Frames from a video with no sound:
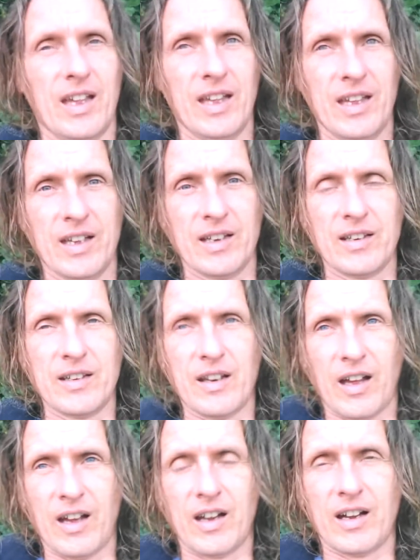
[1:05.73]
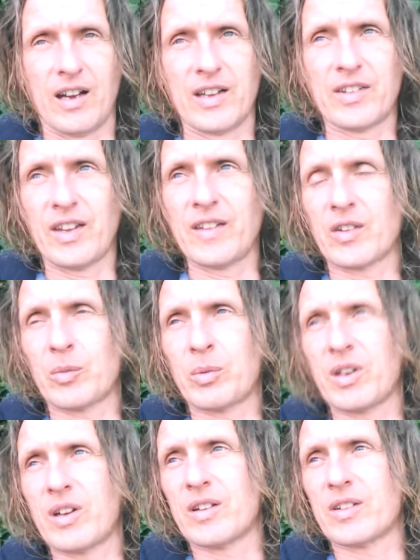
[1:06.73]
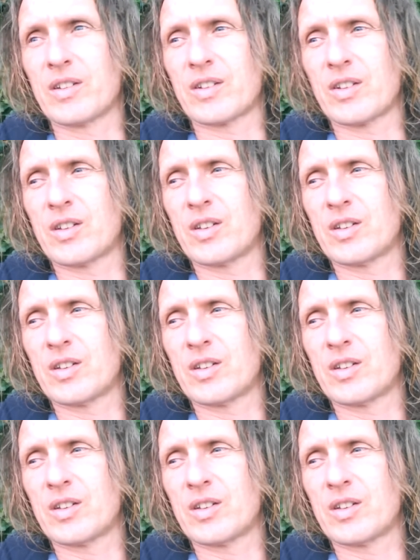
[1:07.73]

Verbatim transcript: And I say this because